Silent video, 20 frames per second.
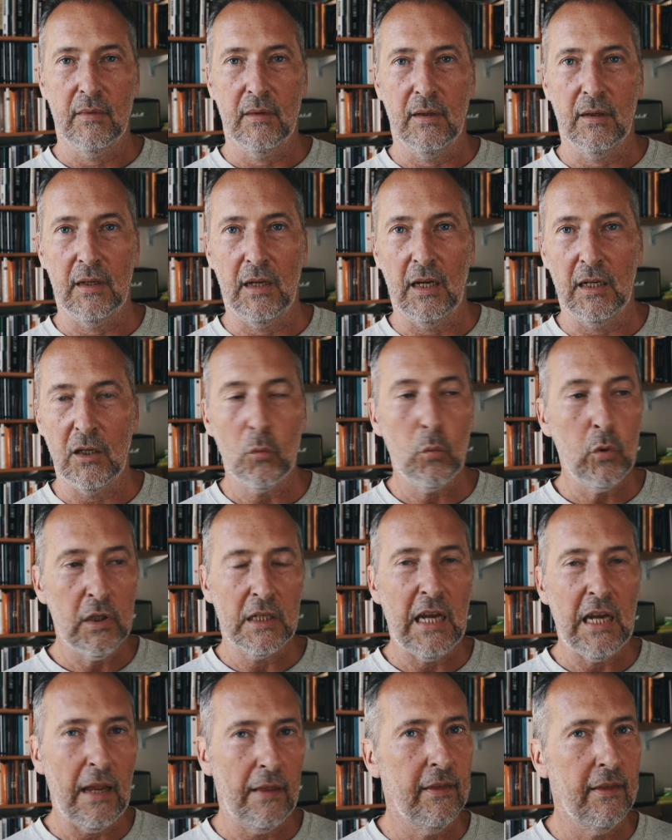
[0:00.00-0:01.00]
Okay, you wouldn't
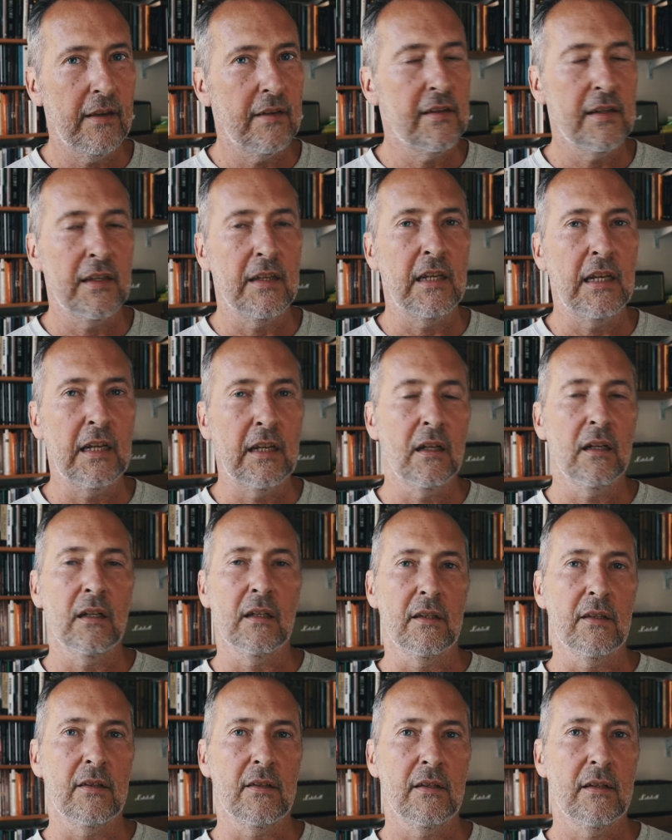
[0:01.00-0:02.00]
get this in
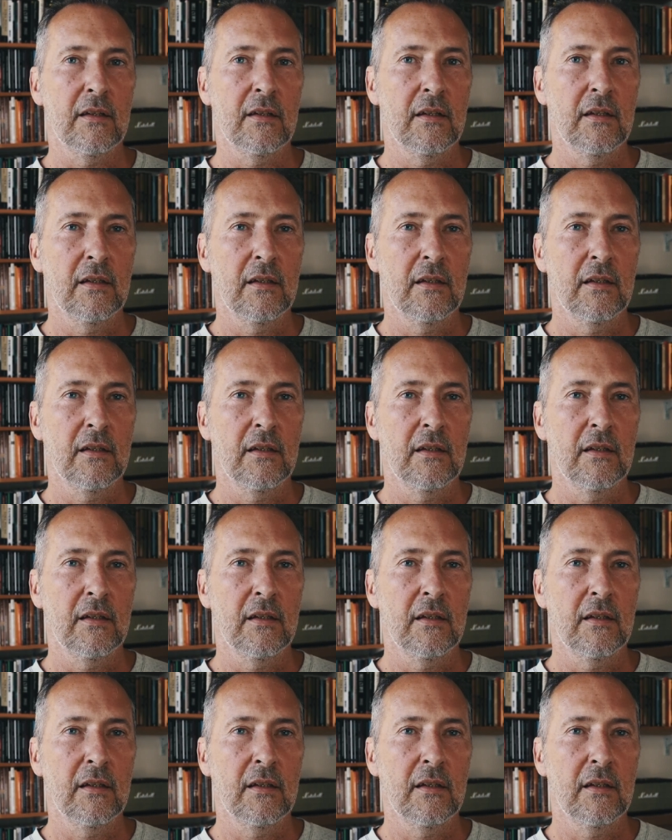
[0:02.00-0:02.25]
England.